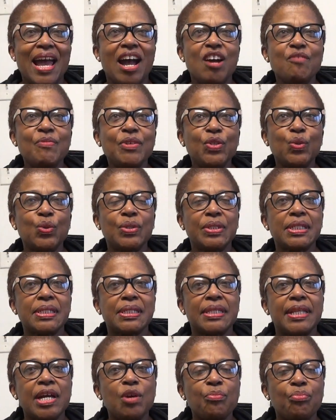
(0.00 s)
I've been doing
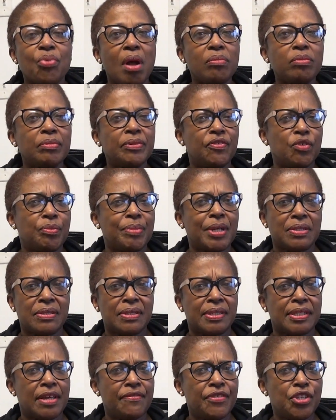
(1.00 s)
this now probably for about
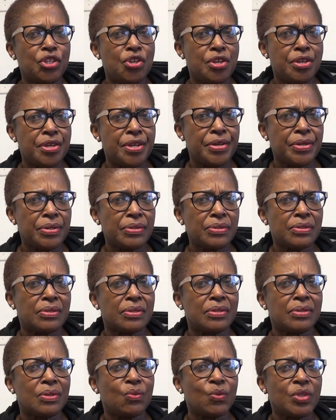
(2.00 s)
seven
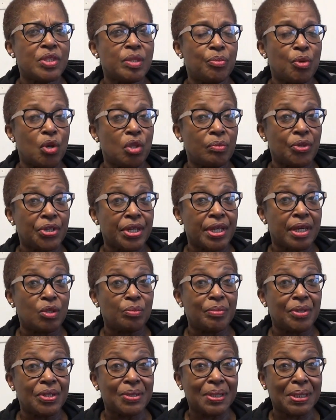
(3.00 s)
years with the
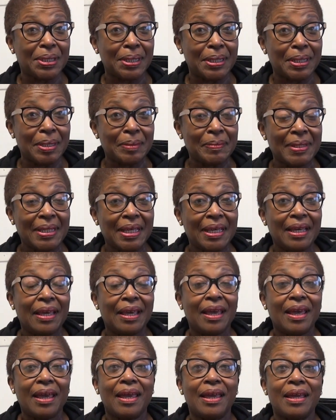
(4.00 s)
Kettlebell Club
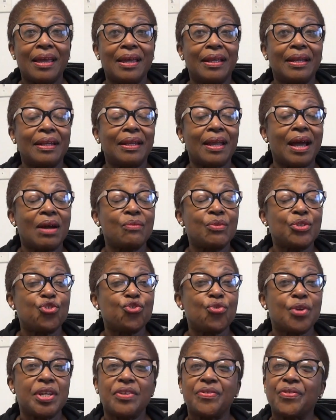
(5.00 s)
and I wouldn't
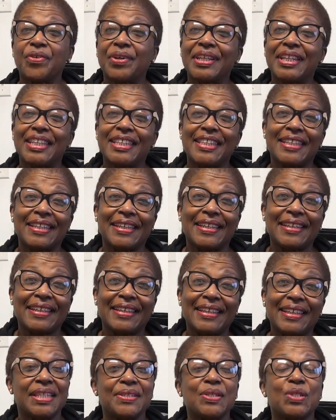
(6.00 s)
trade it for anything.
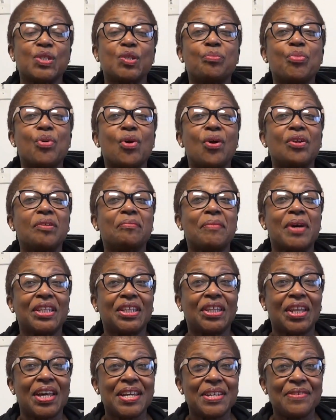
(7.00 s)
This is a part of my
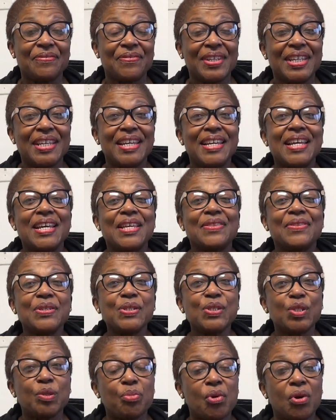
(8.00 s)
life.
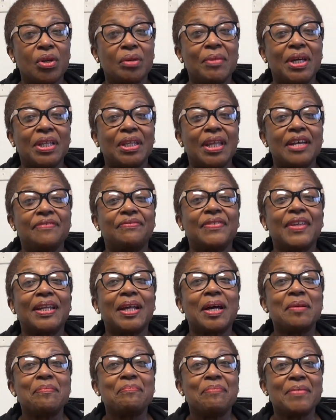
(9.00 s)
This is a part of my life that
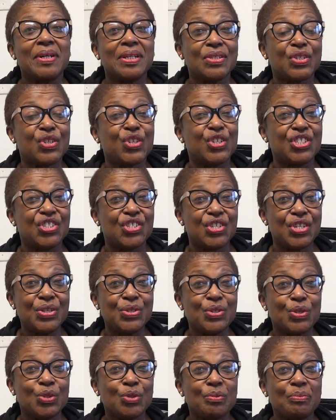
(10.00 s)
I must
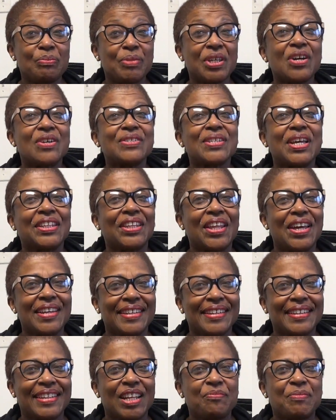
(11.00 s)
continue because I
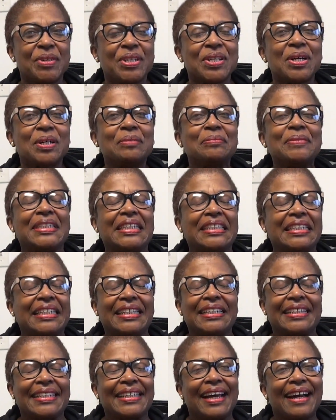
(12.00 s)
like it. I've become,
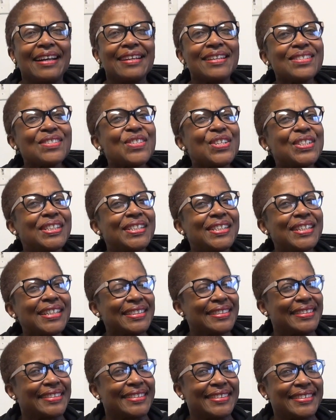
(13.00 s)
I guess,
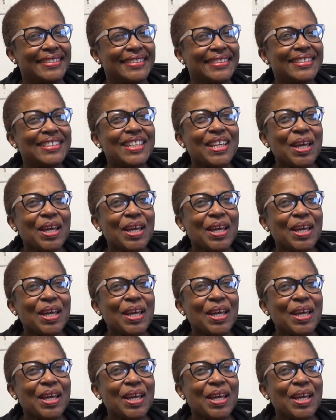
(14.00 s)
addicted to